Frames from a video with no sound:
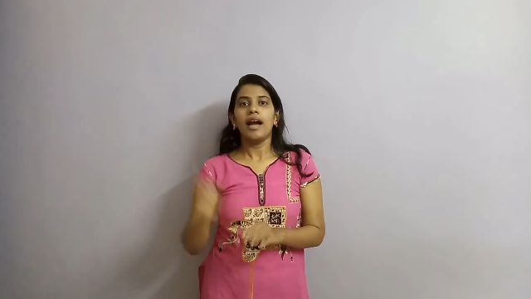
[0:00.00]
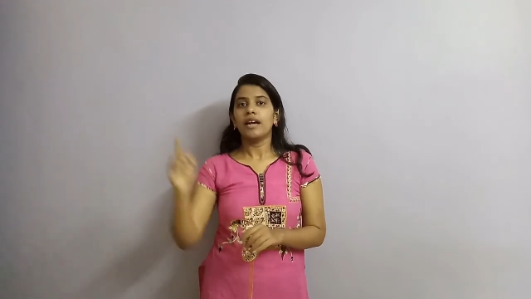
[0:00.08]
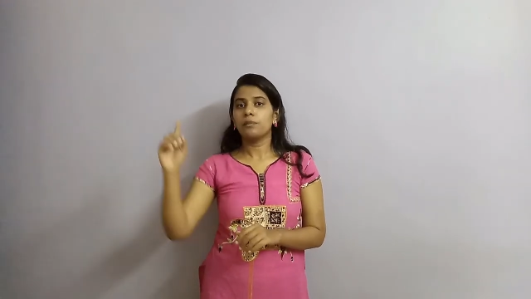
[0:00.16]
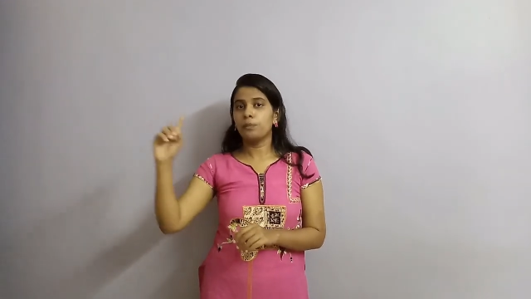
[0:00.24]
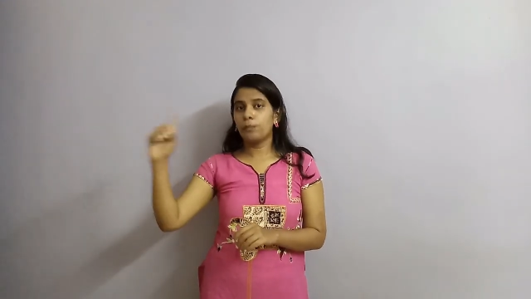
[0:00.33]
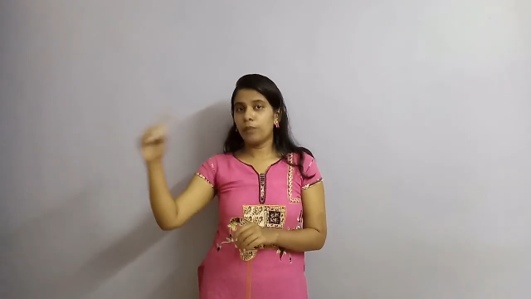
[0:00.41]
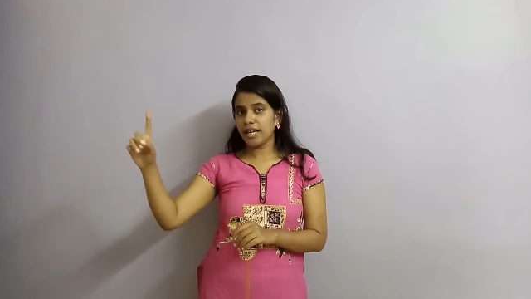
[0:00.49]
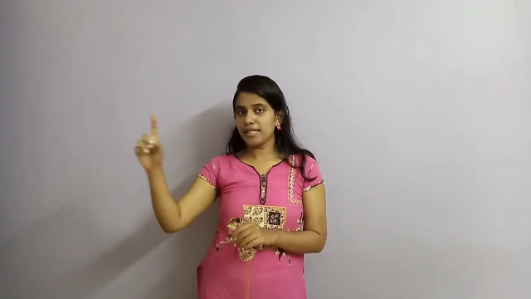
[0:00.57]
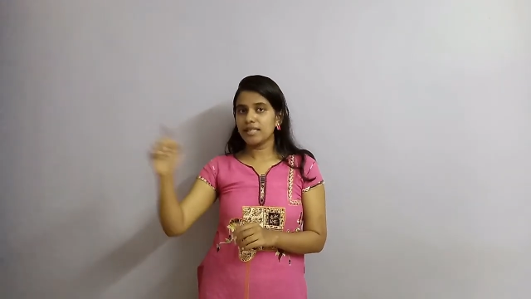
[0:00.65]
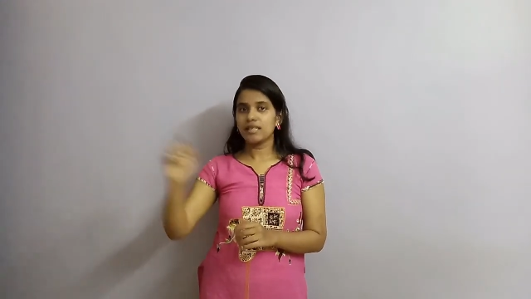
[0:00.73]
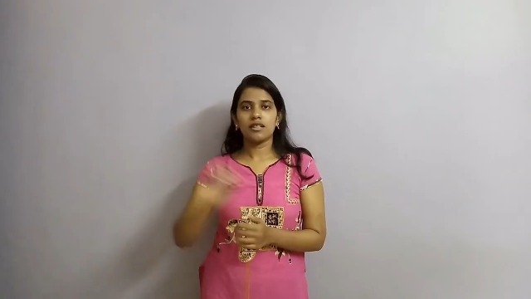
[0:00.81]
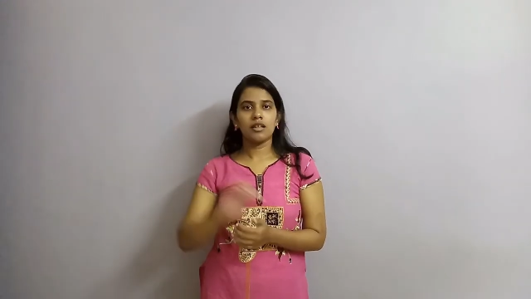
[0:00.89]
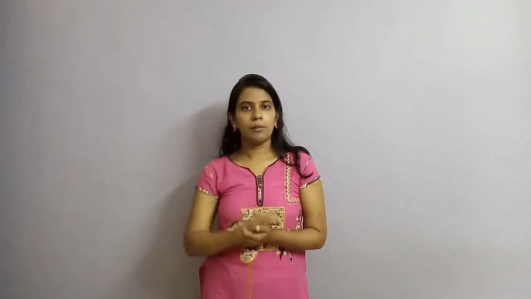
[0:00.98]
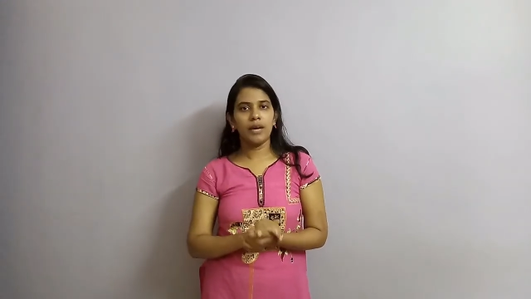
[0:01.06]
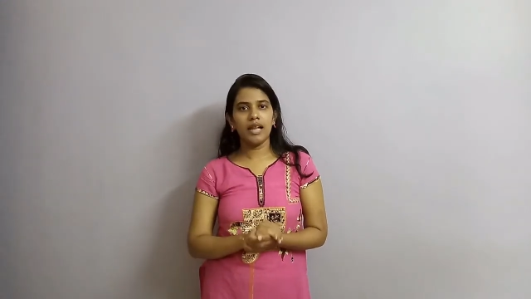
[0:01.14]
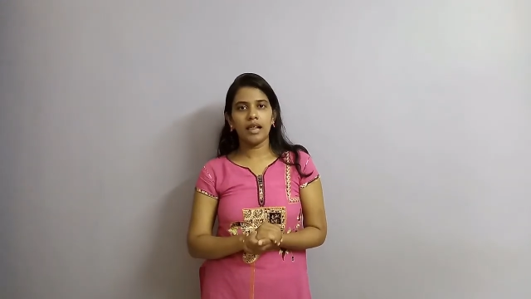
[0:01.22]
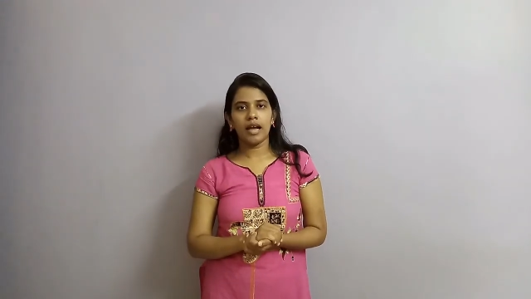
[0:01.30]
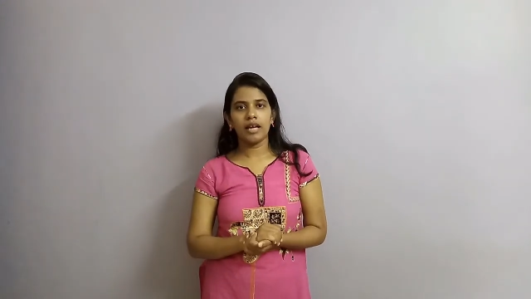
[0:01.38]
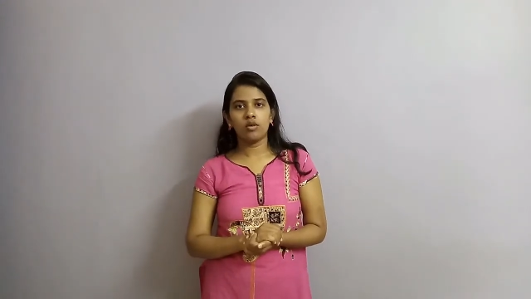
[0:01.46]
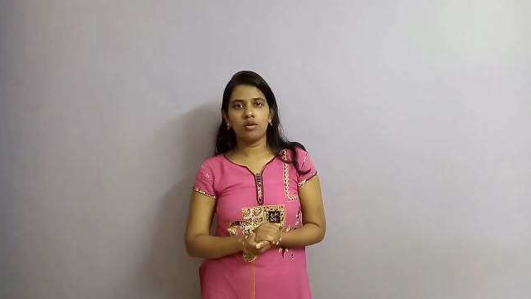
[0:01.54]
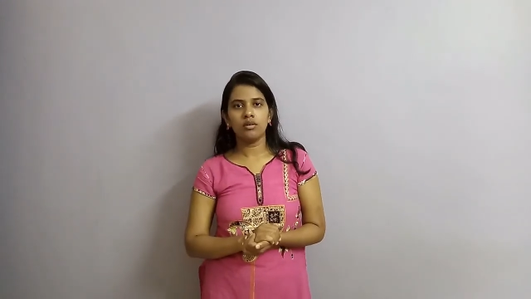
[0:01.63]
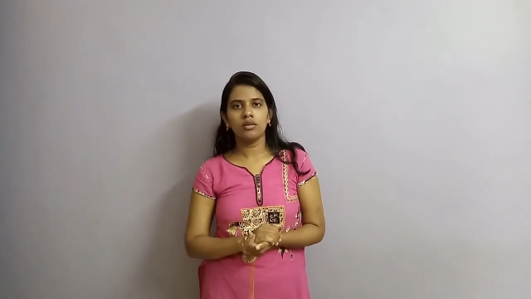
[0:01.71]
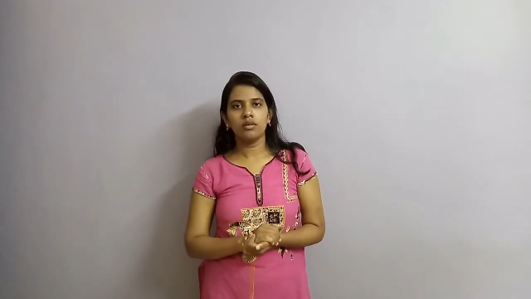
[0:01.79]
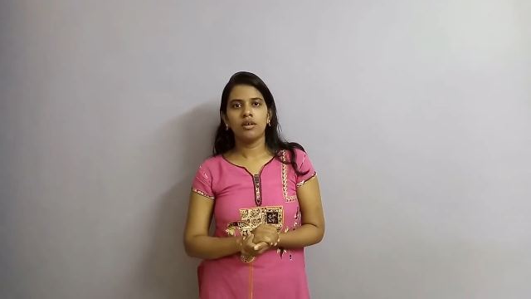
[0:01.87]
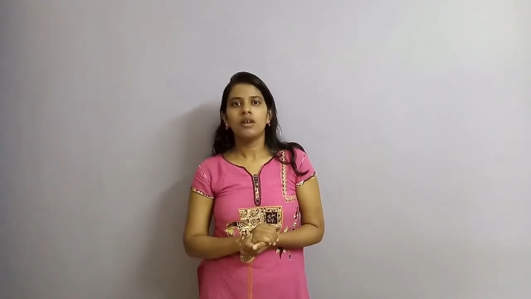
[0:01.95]
and press the bell
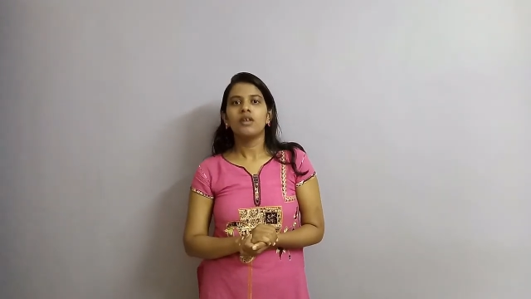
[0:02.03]
icon